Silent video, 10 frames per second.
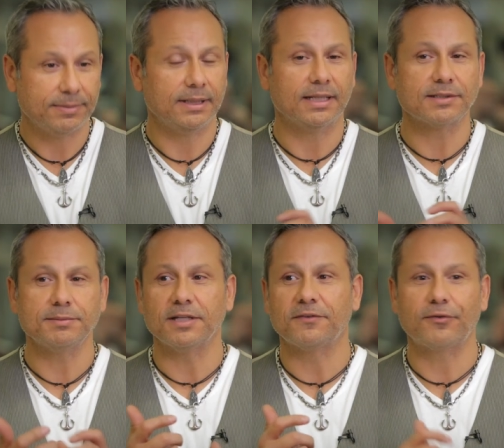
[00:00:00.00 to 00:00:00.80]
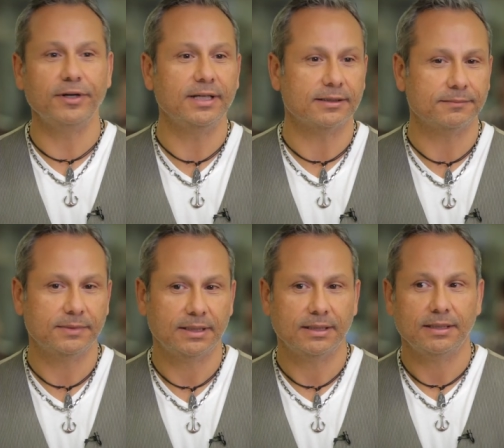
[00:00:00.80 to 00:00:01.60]
but it gives me the
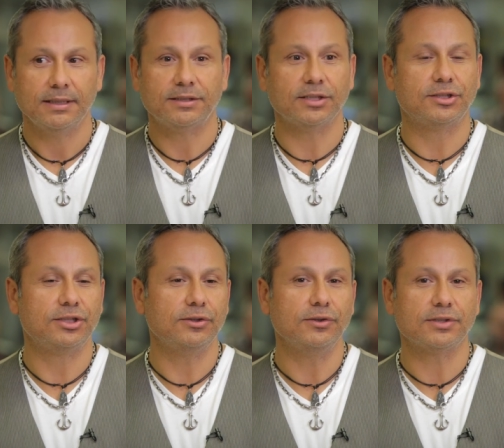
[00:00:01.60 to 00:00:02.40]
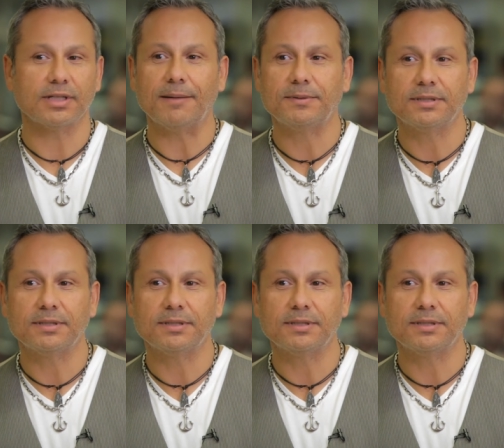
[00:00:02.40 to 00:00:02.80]
freedom to choose up